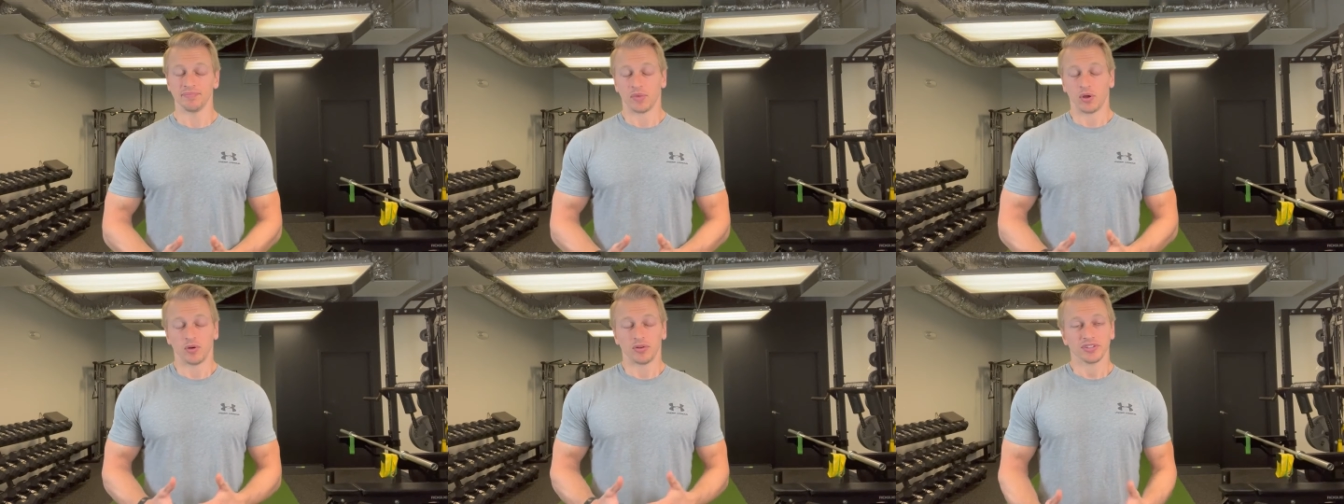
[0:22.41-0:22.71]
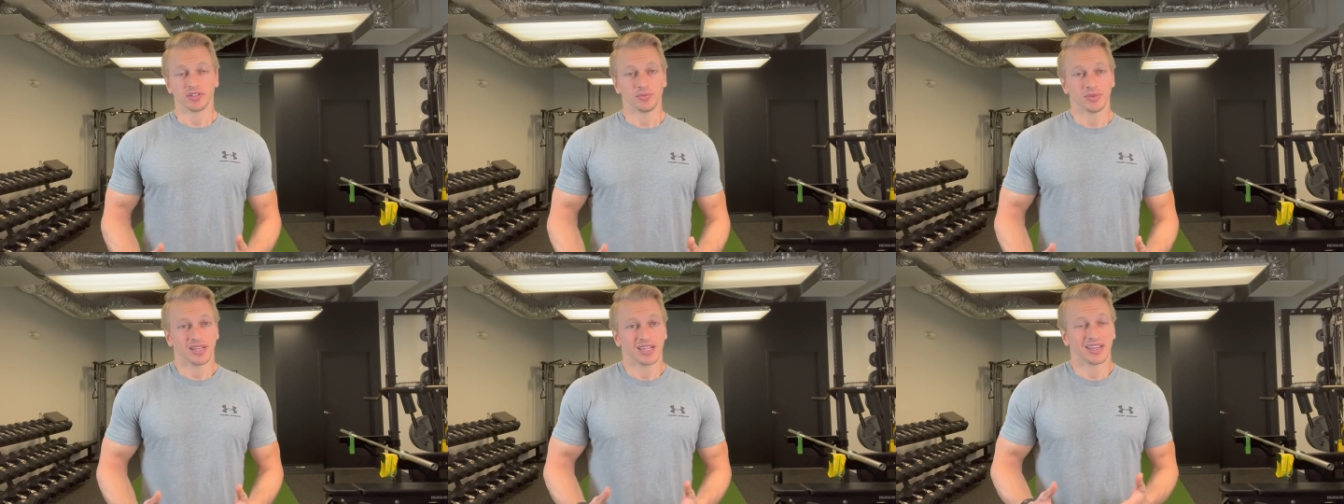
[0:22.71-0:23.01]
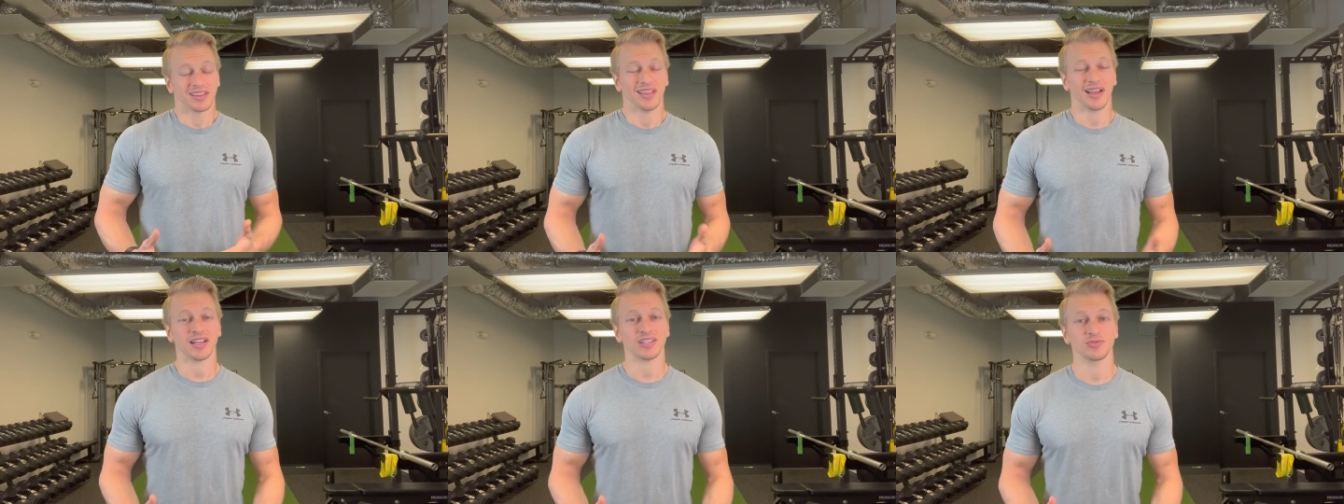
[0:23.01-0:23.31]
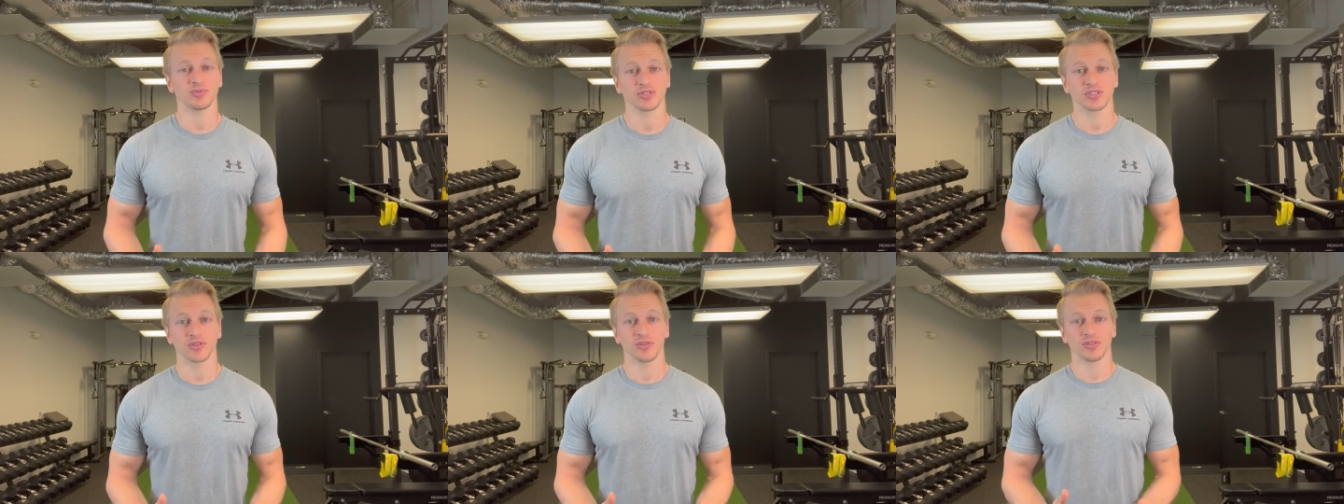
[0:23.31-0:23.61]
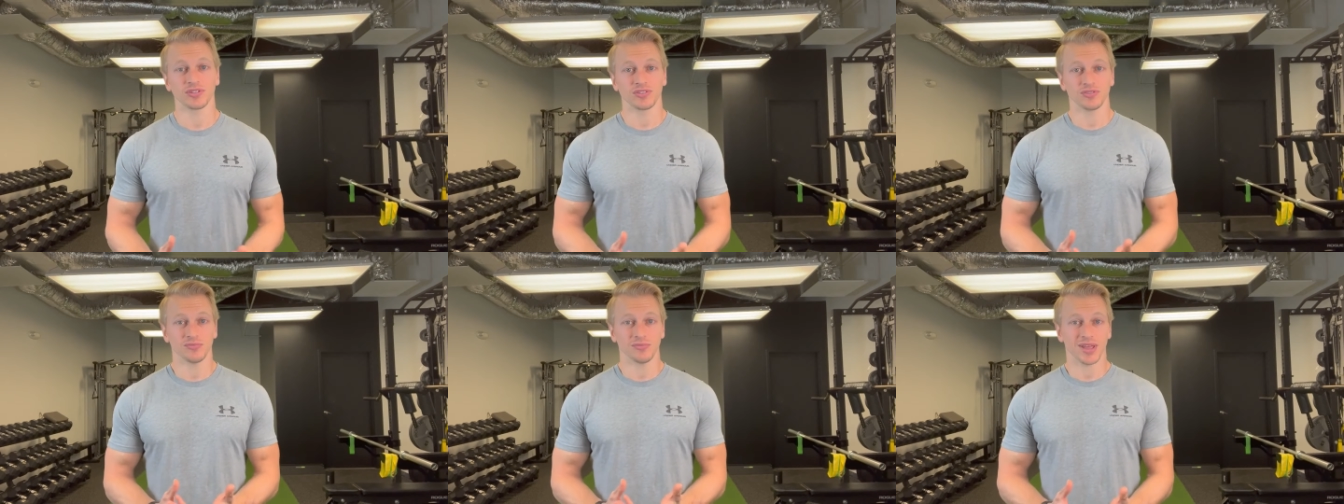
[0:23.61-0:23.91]
Ultimately, that's what's
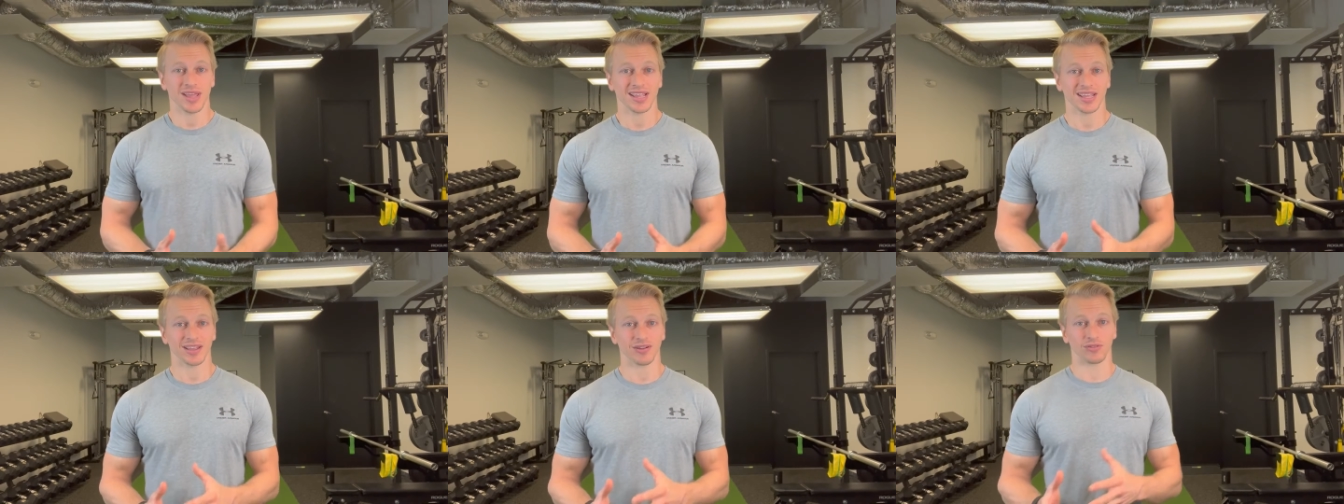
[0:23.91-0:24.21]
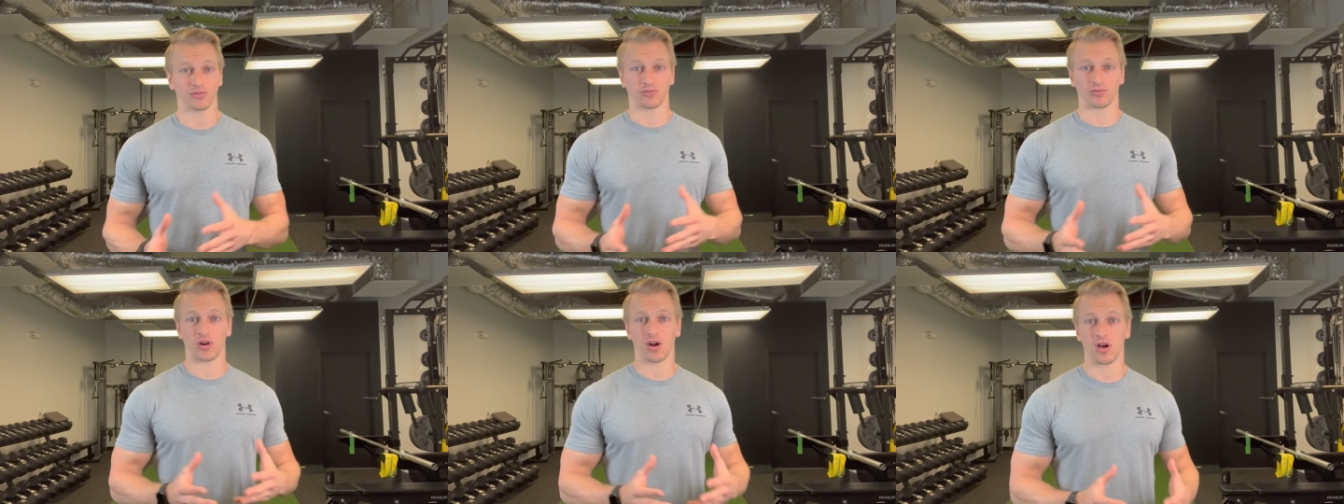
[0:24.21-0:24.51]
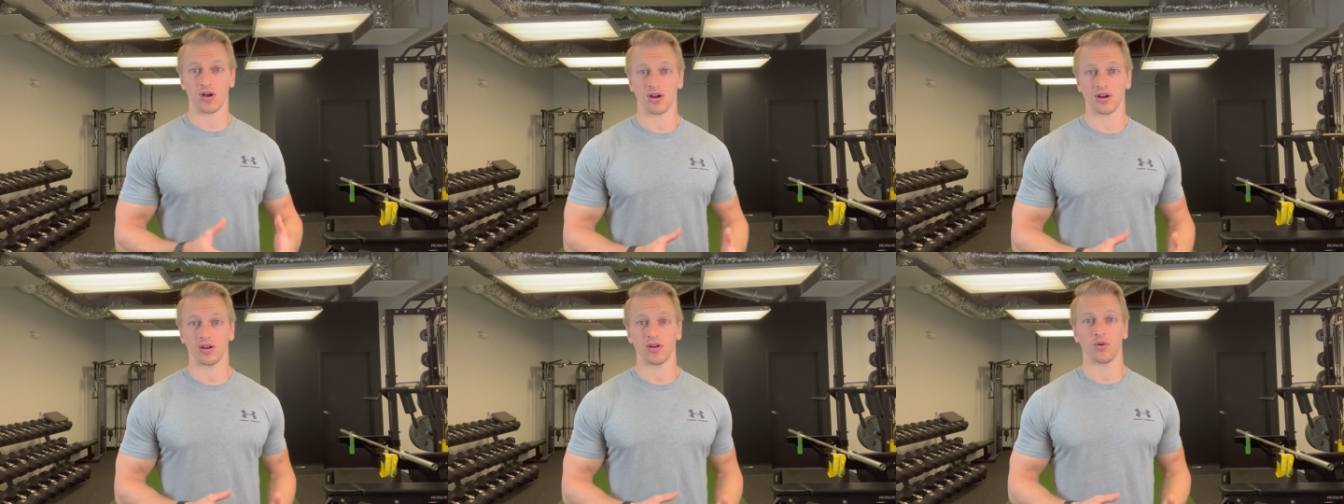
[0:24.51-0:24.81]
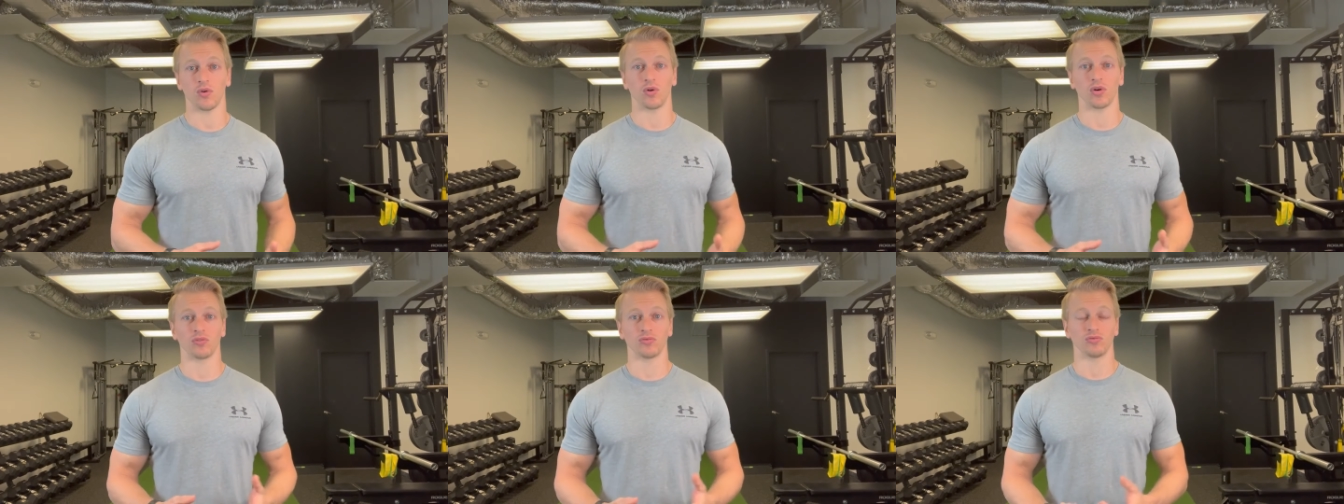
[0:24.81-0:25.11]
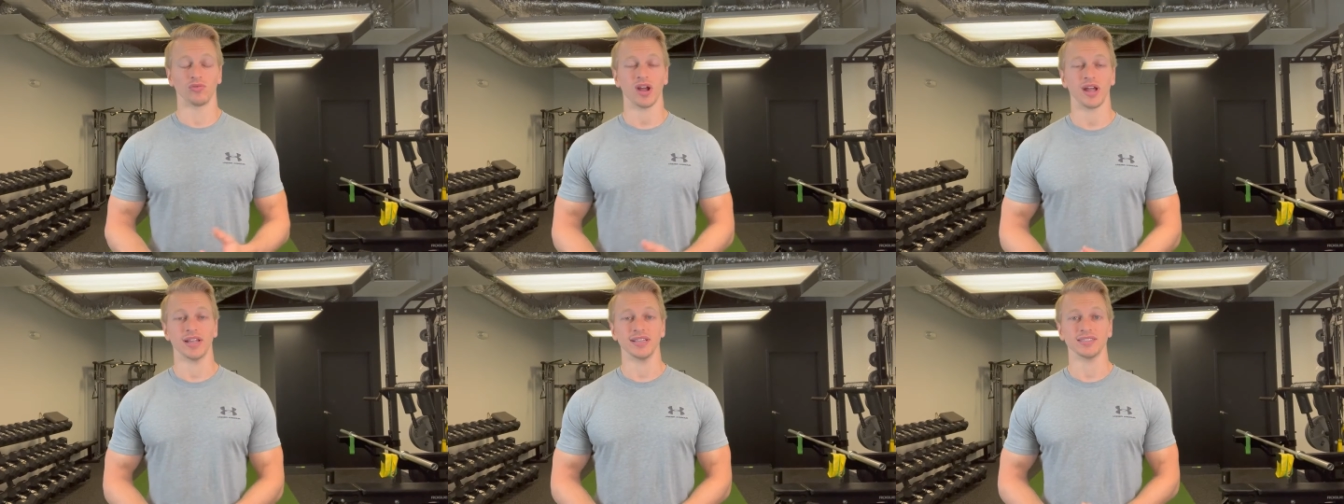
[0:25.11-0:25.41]
going to make it wrong or
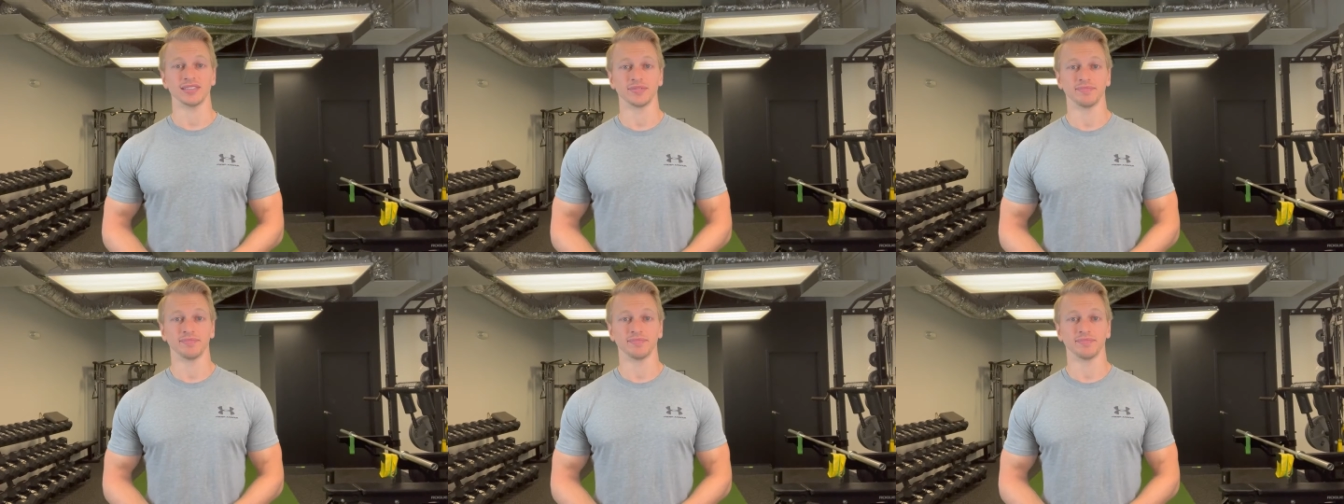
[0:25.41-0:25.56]
right.